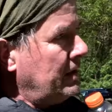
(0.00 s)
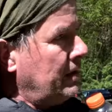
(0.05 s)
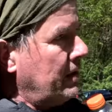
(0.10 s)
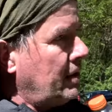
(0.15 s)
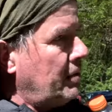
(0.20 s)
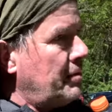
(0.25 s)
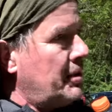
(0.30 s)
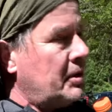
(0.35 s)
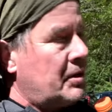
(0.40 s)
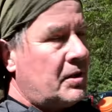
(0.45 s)
A
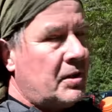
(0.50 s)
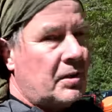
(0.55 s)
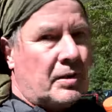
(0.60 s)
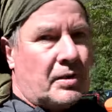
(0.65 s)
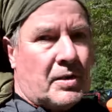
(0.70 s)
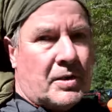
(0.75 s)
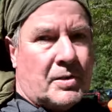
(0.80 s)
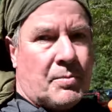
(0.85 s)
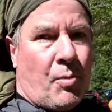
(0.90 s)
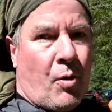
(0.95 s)
little bit
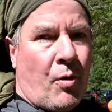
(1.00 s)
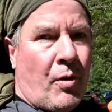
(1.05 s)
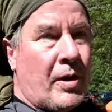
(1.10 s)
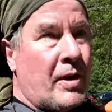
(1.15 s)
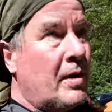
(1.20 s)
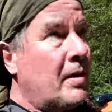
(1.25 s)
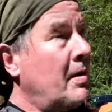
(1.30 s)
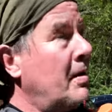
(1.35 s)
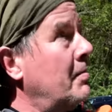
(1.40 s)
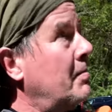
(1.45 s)
chilly this
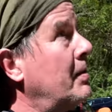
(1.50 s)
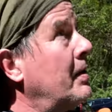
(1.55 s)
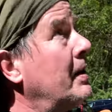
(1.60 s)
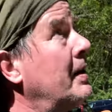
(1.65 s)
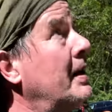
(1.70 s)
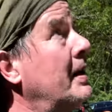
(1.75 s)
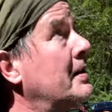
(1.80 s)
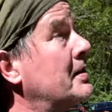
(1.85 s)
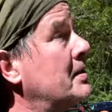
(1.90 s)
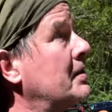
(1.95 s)
morning,
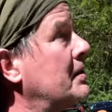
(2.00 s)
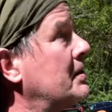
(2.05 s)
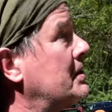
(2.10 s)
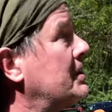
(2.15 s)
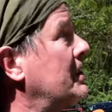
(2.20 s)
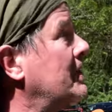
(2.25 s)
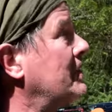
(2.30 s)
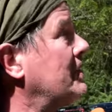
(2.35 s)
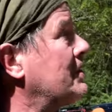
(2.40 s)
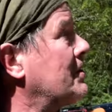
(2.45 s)
but as you can
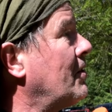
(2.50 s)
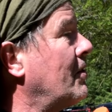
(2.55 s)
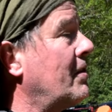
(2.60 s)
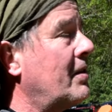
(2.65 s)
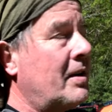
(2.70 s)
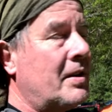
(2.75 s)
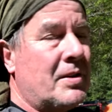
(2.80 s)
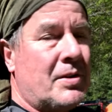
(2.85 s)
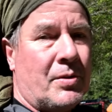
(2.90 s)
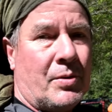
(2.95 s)
see, it's
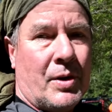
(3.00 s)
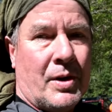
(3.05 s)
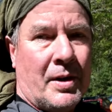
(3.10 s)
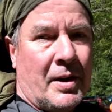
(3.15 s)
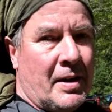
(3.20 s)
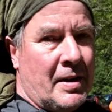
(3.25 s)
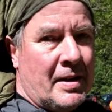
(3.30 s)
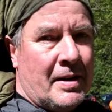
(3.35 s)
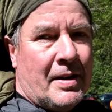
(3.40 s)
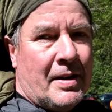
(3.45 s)
turned into a,
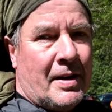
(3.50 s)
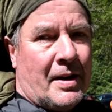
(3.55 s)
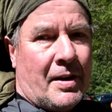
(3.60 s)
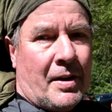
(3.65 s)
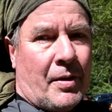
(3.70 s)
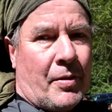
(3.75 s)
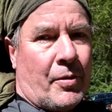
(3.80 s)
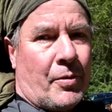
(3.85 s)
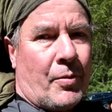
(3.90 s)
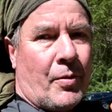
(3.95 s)

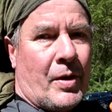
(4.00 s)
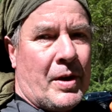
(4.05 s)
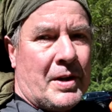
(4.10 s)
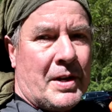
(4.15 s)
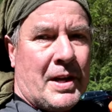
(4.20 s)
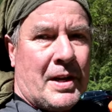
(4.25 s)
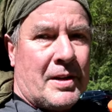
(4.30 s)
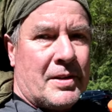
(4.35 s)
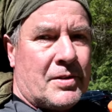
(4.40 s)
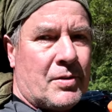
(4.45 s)
another great day.